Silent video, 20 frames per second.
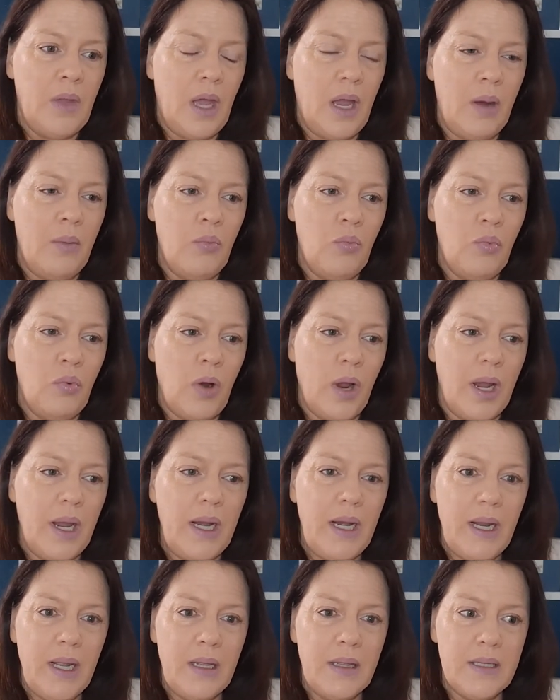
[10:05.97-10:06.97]
I'm
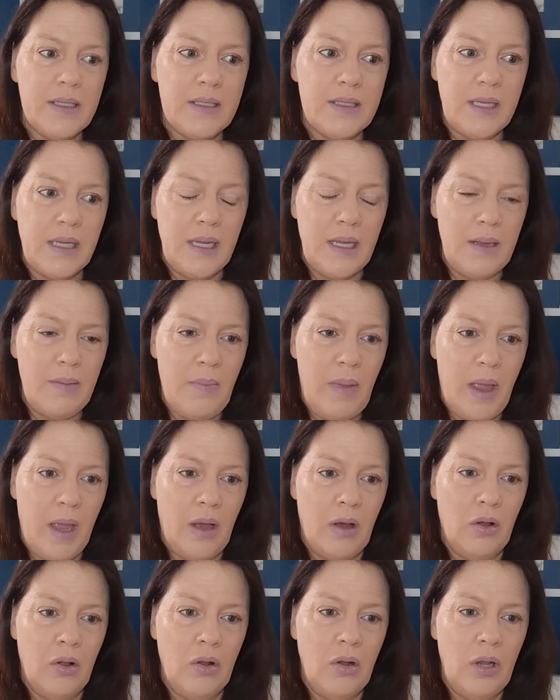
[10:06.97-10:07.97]
writing this
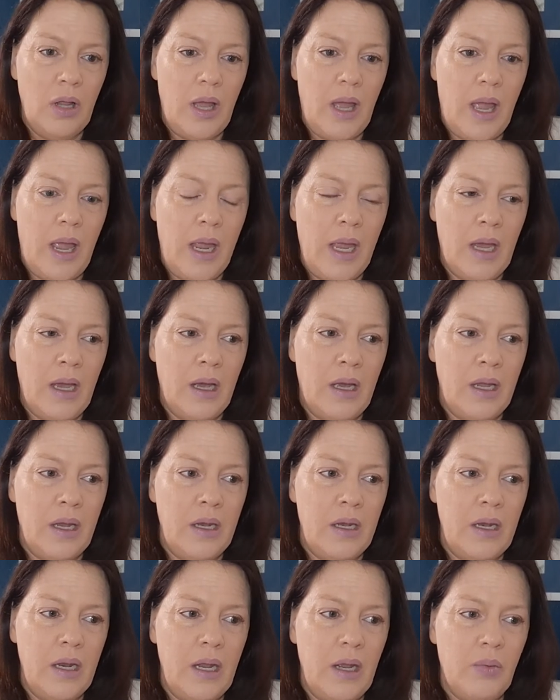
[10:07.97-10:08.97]
email,
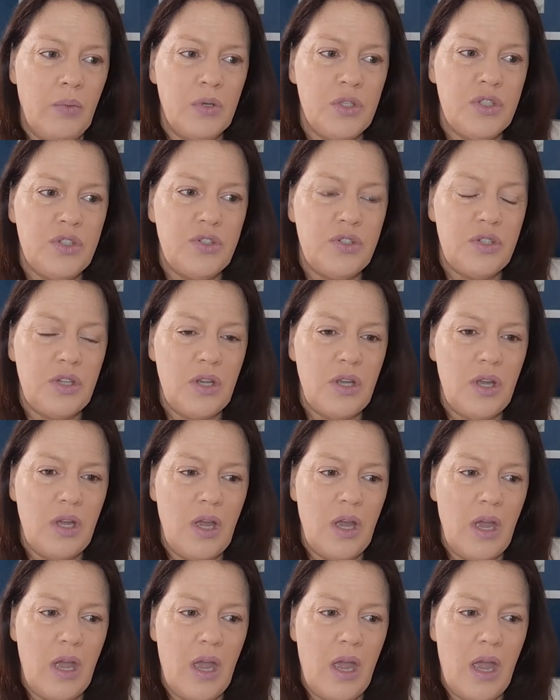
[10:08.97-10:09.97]
and it was,
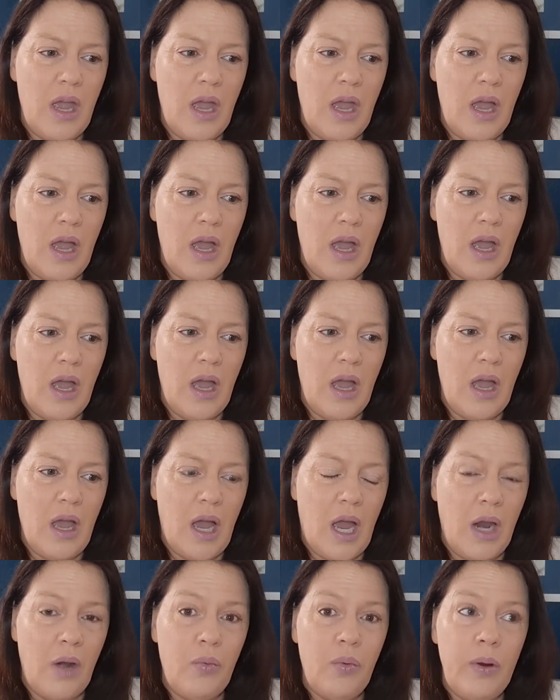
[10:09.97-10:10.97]

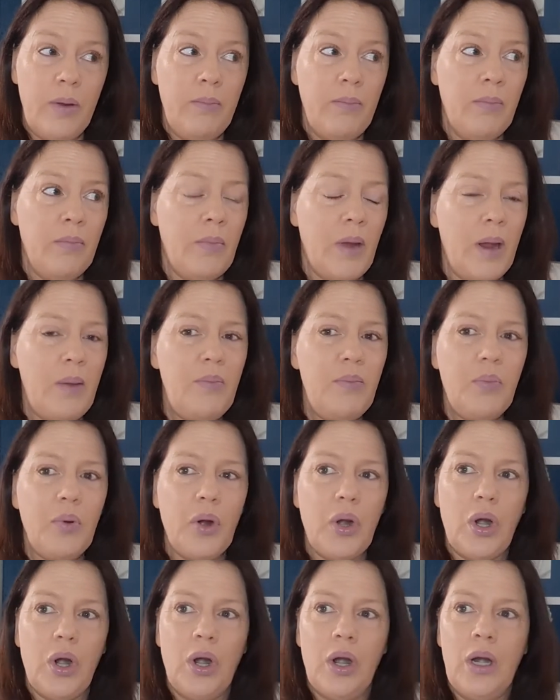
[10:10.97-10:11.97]
I
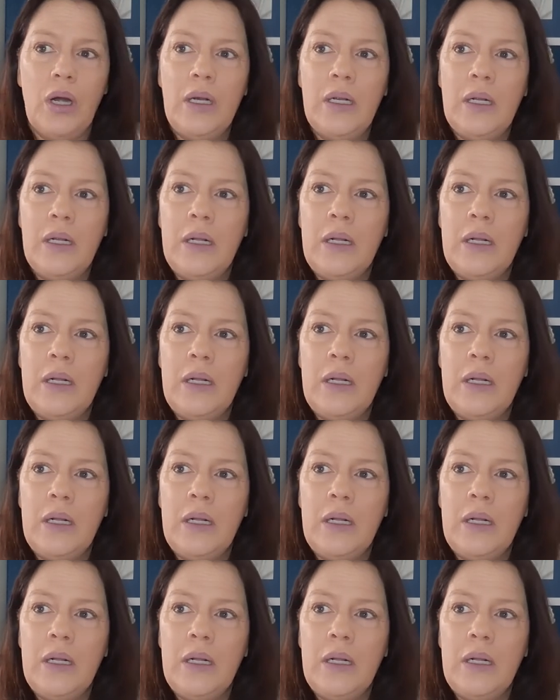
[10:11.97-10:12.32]
remember